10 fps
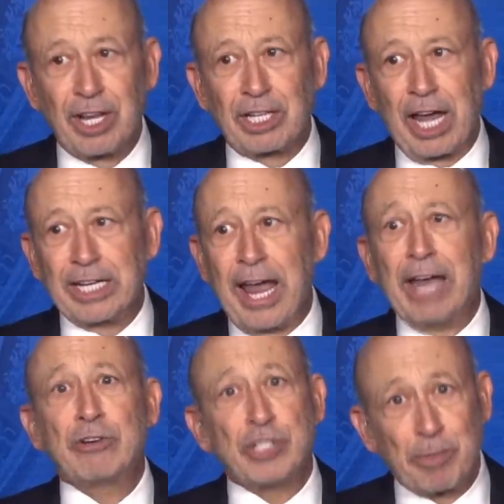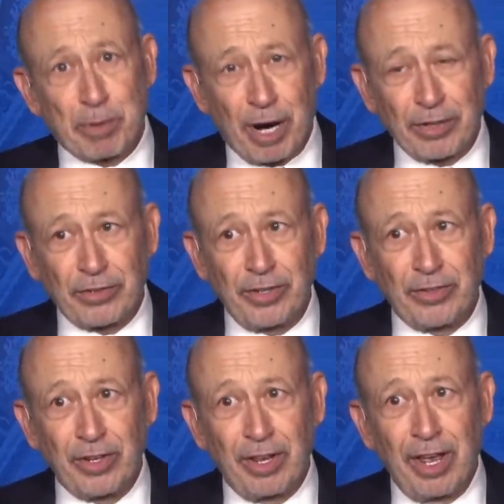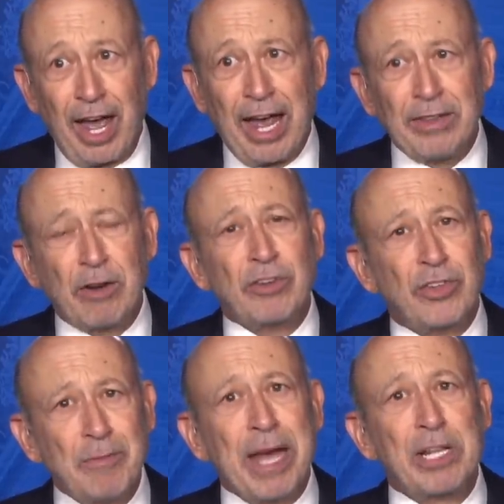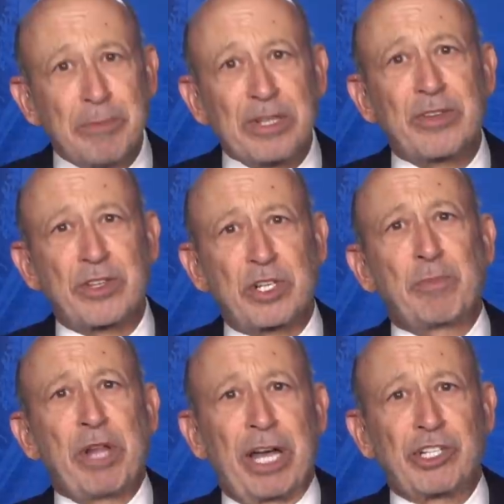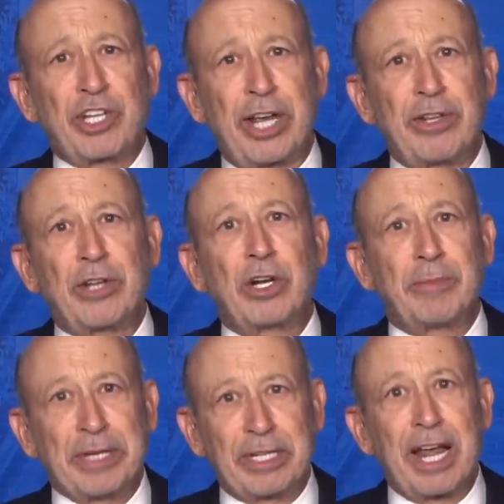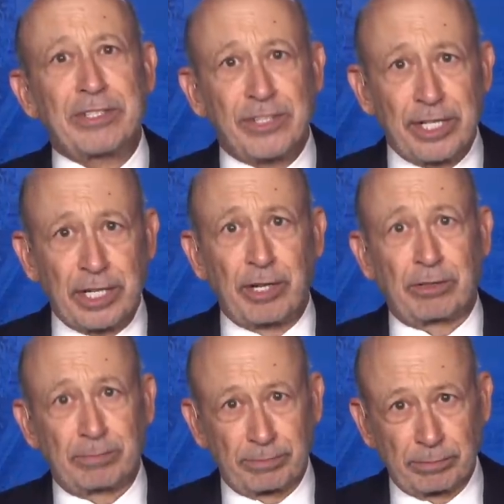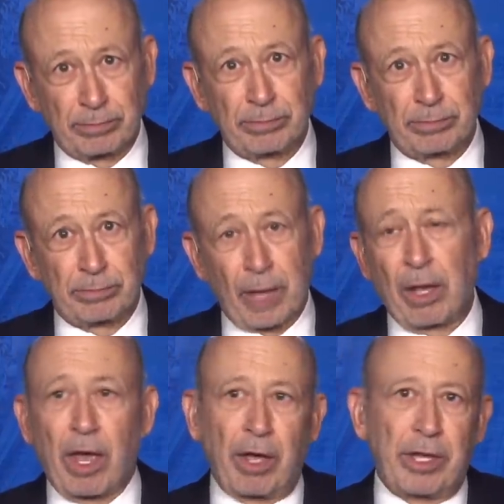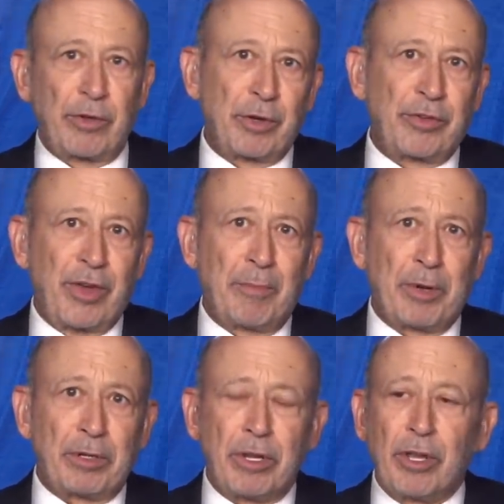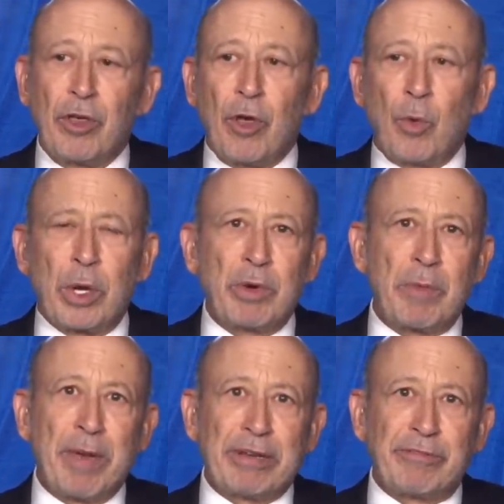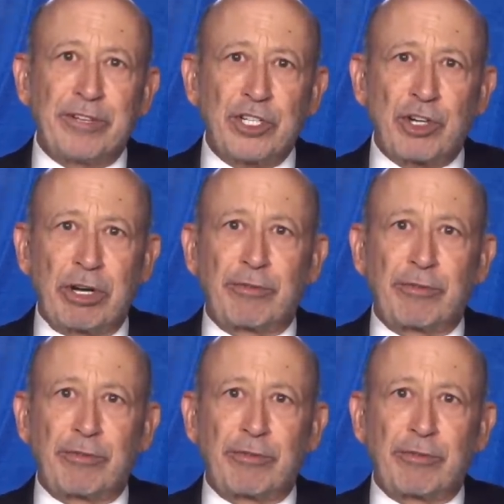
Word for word: like energy prices, and there are some elements of the supply chain that are going to be a lot stickier. I'll, I'll give you an example. We were the beneficiary